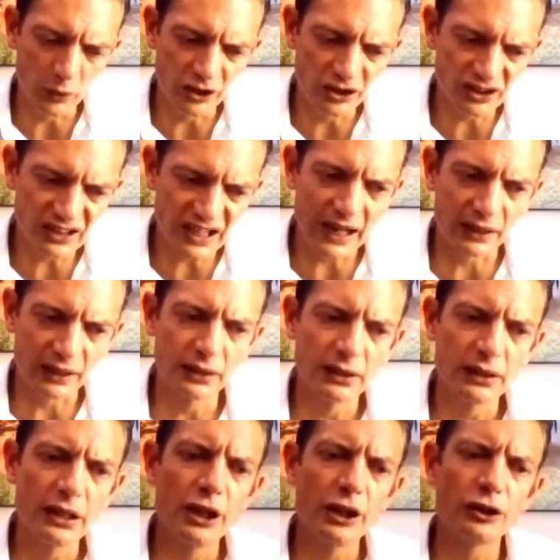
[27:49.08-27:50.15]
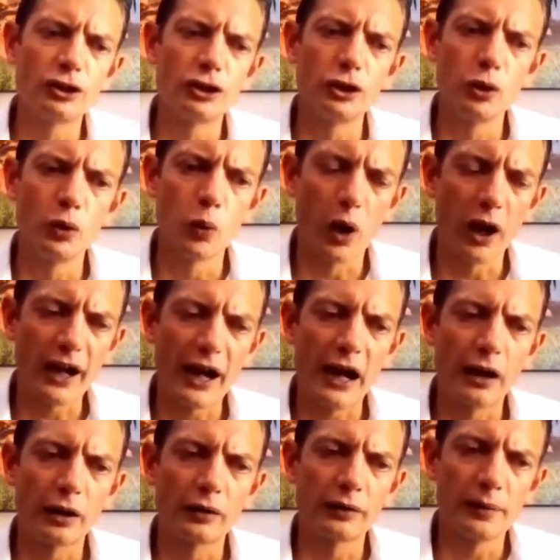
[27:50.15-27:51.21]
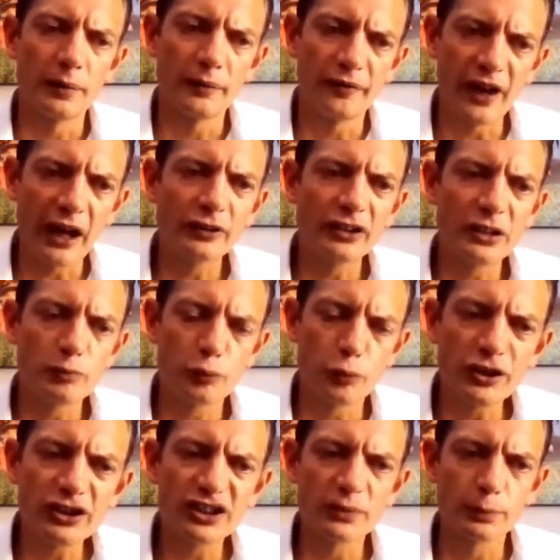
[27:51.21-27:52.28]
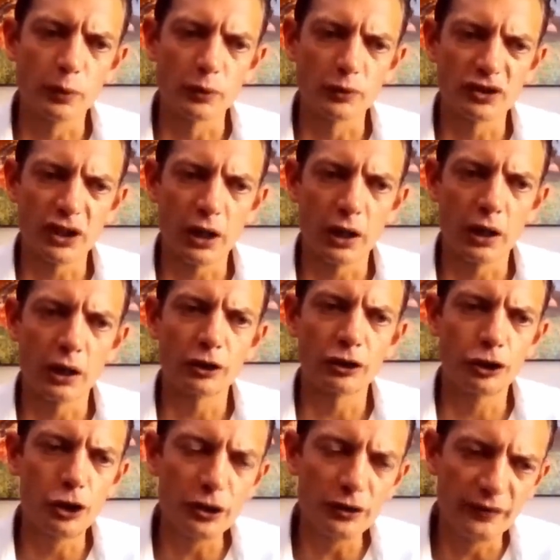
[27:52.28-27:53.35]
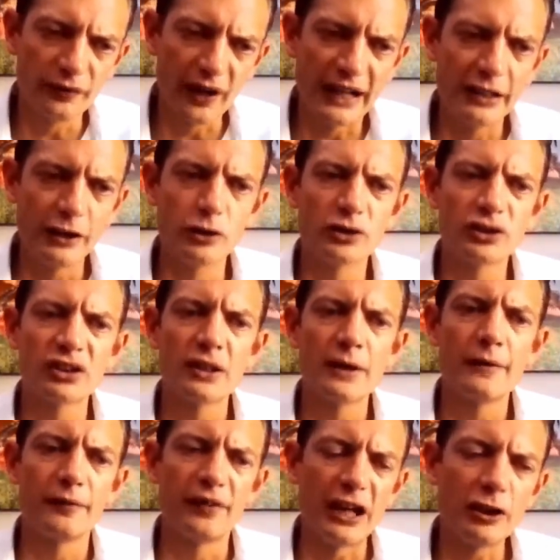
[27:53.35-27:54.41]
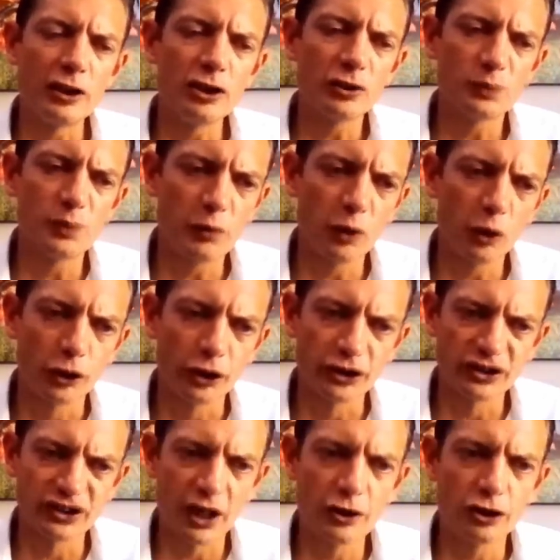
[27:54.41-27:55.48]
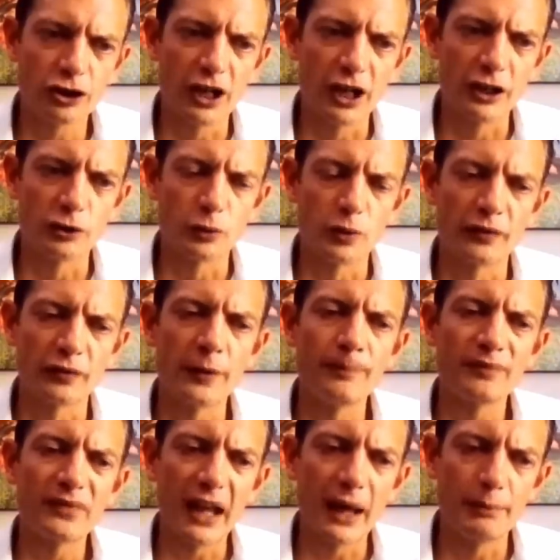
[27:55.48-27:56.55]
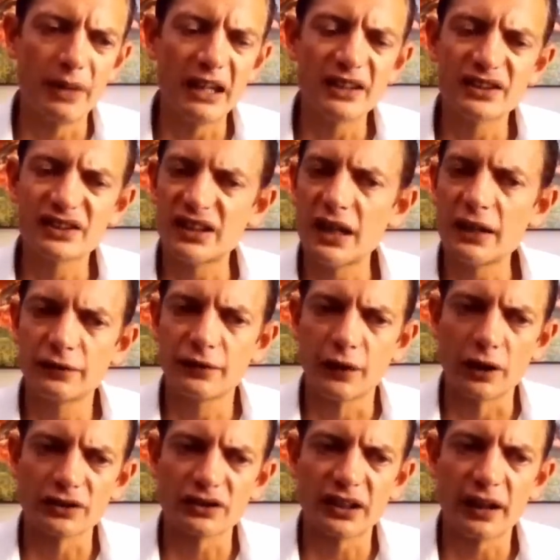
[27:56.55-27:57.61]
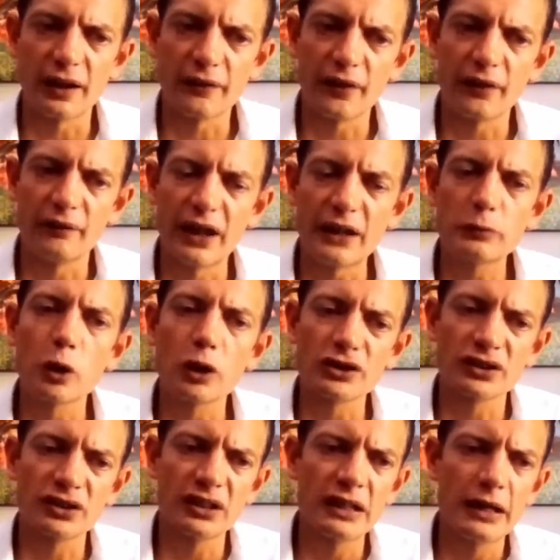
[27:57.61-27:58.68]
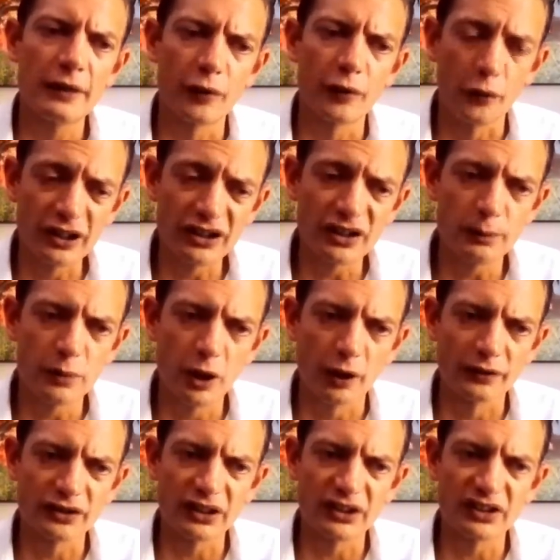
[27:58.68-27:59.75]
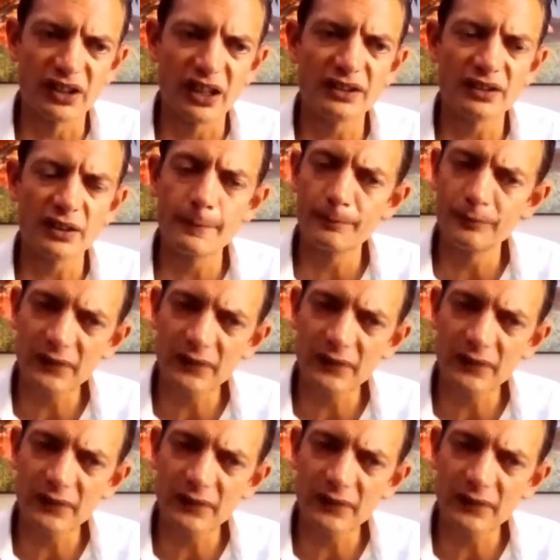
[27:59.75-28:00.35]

stuck to what our founding principles are: good values, values people could associate with, and being steadfast. And I think that was the recipe of success.